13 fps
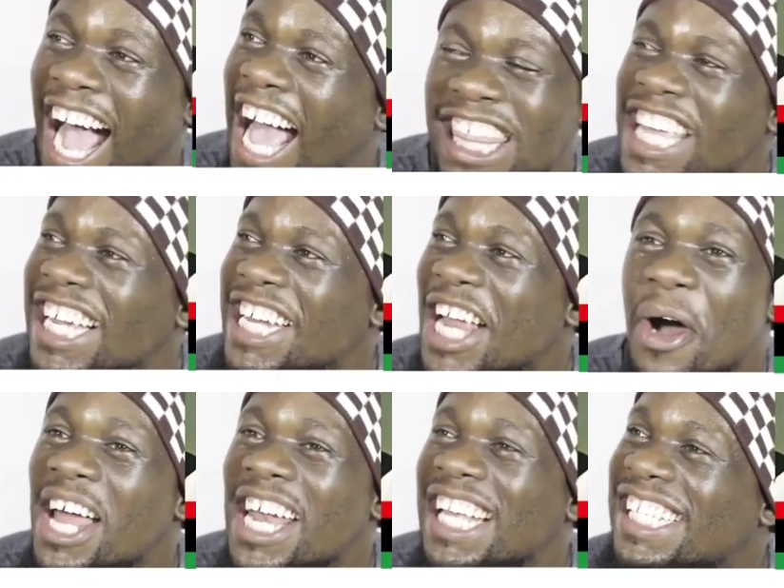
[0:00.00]
I think now
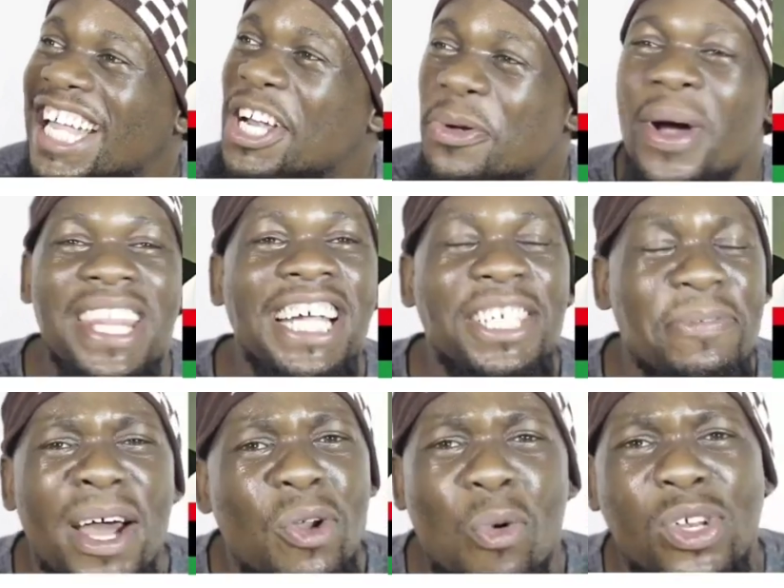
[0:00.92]
I understand why that
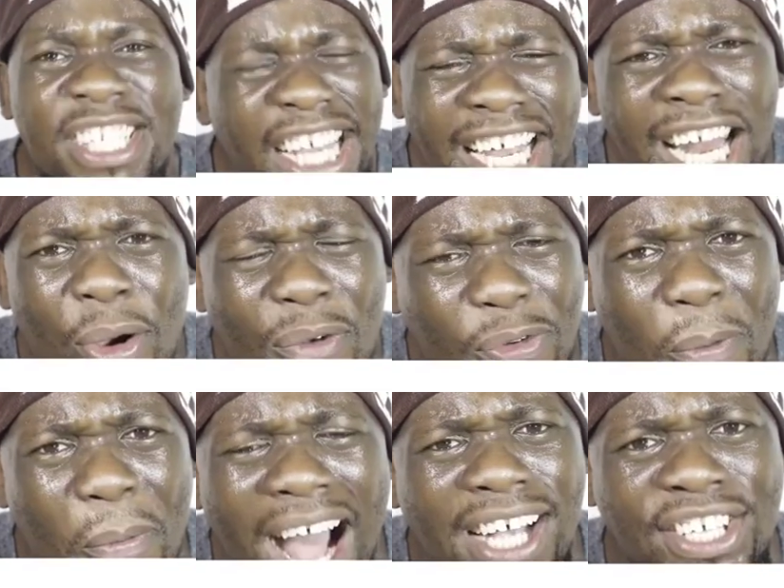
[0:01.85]
man was taken away
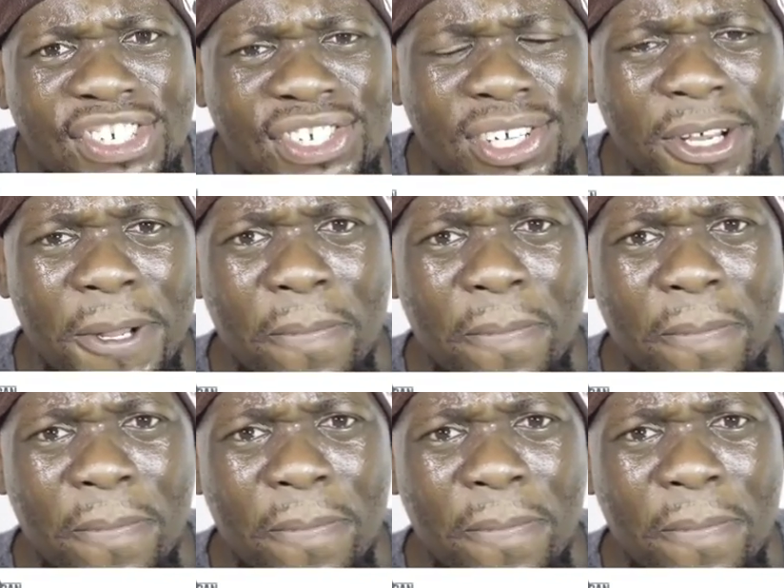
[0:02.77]
from us.